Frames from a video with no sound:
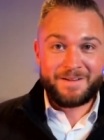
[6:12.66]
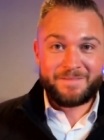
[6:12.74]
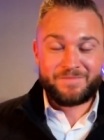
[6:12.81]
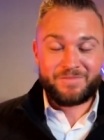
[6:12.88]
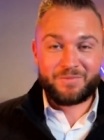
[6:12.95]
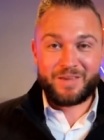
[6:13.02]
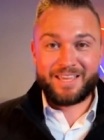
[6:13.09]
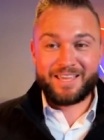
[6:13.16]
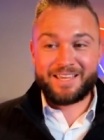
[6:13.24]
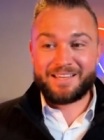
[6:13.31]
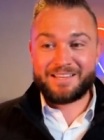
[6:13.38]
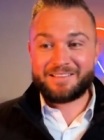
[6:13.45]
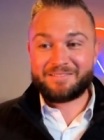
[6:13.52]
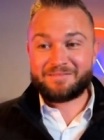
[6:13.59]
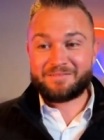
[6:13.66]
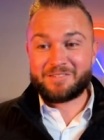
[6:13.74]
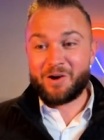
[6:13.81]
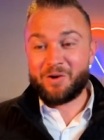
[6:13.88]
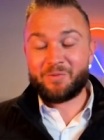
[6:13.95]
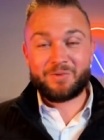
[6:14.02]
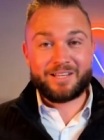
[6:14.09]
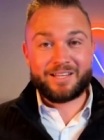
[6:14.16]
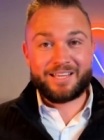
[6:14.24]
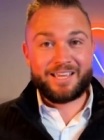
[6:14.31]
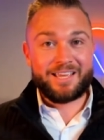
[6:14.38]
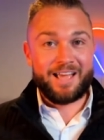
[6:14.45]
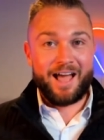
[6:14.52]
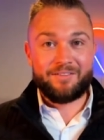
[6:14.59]
We don't
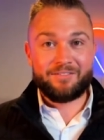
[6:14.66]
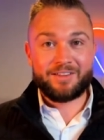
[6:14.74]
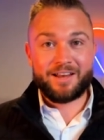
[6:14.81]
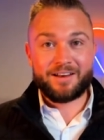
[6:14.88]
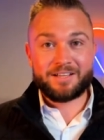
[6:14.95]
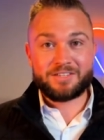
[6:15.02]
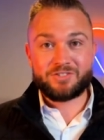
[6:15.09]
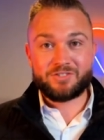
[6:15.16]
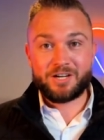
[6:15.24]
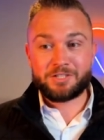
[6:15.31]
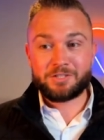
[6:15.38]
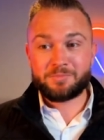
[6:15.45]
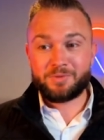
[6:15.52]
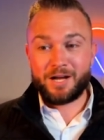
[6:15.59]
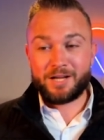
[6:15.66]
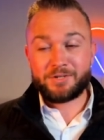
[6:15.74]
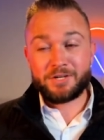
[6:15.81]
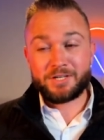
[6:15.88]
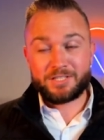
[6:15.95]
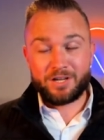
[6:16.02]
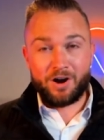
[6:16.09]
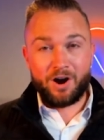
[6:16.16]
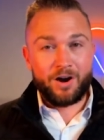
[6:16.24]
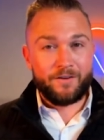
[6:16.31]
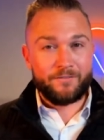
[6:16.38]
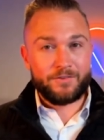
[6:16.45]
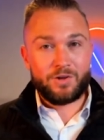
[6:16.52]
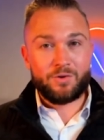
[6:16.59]
really have a lot of construction projects. There are
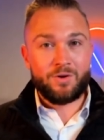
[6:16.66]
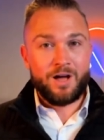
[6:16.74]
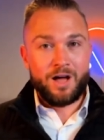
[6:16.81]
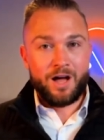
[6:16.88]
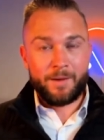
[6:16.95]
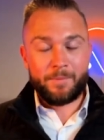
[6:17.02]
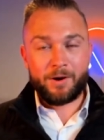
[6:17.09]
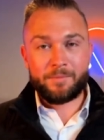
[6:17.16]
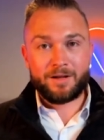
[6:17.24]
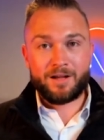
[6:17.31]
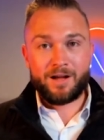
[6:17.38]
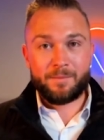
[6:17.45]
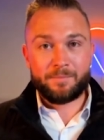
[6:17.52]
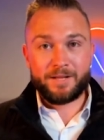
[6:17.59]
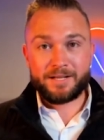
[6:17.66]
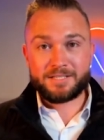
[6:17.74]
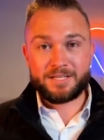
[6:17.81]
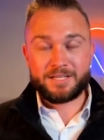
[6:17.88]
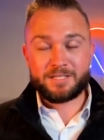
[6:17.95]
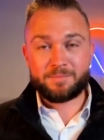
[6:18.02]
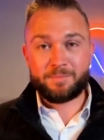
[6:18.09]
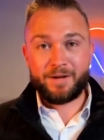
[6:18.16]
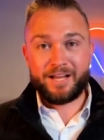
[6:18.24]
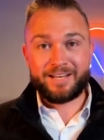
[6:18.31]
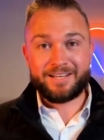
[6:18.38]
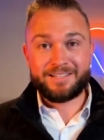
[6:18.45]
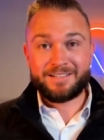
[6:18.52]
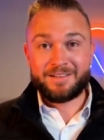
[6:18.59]
a few apartment complexes,
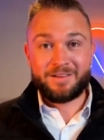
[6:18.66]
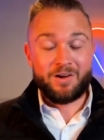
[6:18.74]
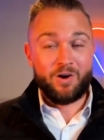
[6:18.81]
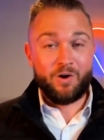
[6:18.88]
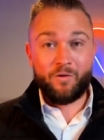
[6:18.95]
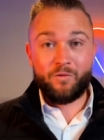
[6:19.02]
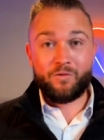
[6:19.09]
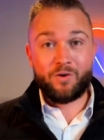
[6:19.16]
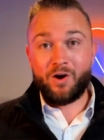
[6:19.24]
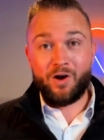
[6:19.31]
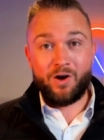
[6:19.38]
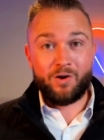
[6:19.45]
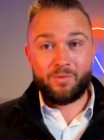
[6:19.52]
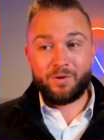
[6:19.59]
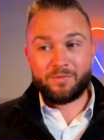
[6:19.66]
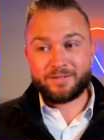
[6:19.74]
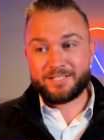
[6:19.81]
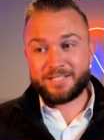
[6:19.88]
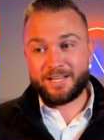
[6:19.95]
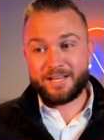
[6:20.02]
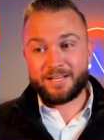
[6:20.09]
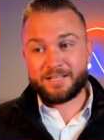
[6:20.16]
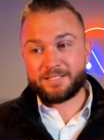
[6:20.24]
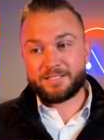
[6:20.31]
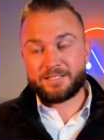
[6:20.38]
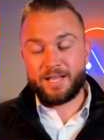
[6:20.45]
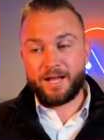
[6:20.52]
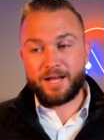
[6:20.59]
but overall what we're seeing
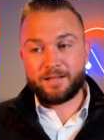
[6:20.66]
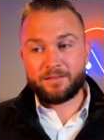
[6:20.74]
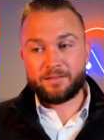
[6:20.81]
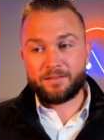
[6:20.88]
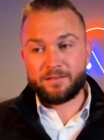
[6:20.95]
is that